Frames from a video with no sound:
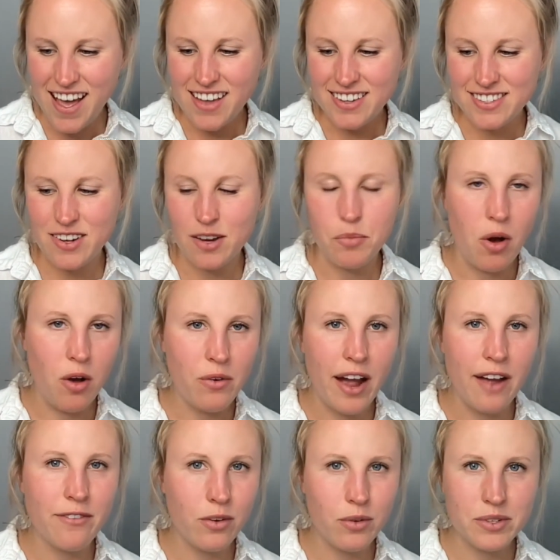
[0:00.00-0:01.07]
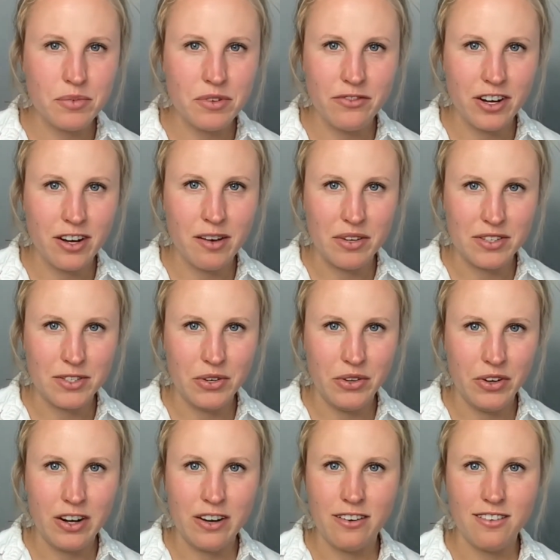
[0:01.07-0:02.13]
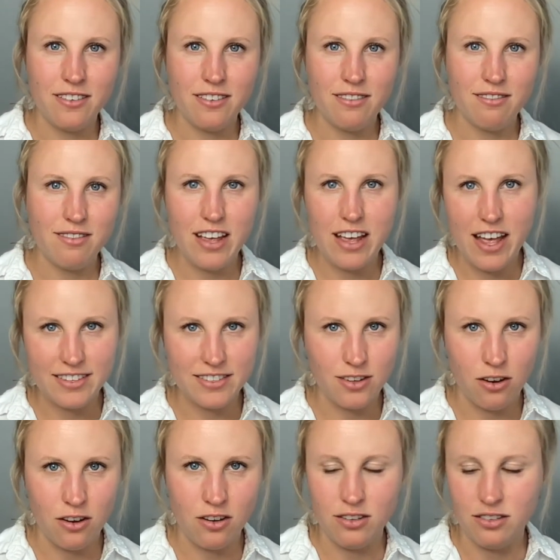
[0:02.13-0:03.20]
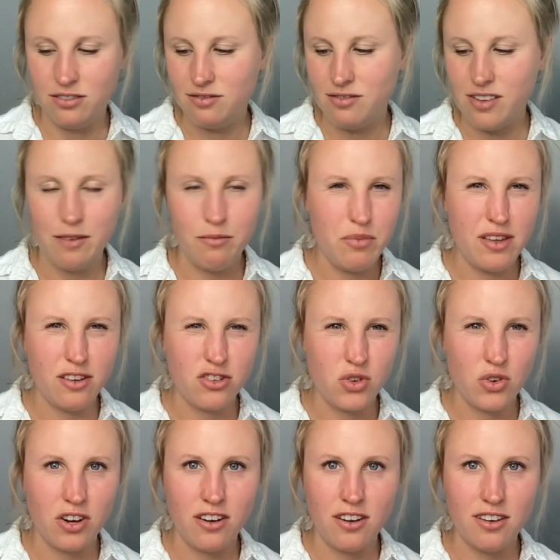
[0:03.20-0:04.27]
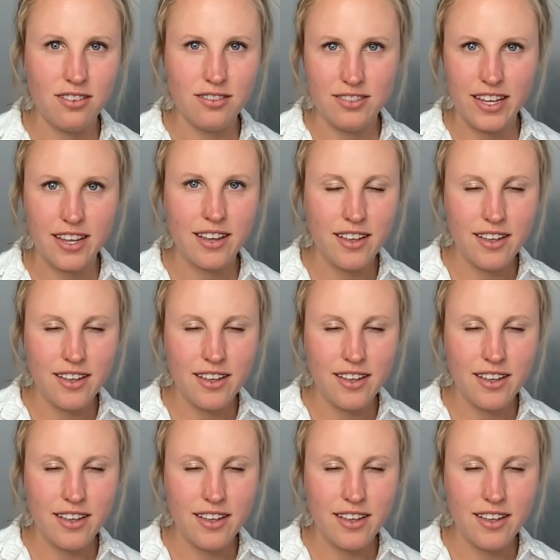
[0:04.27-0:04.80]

So I've always been very muscular as a girl, and being shorter, like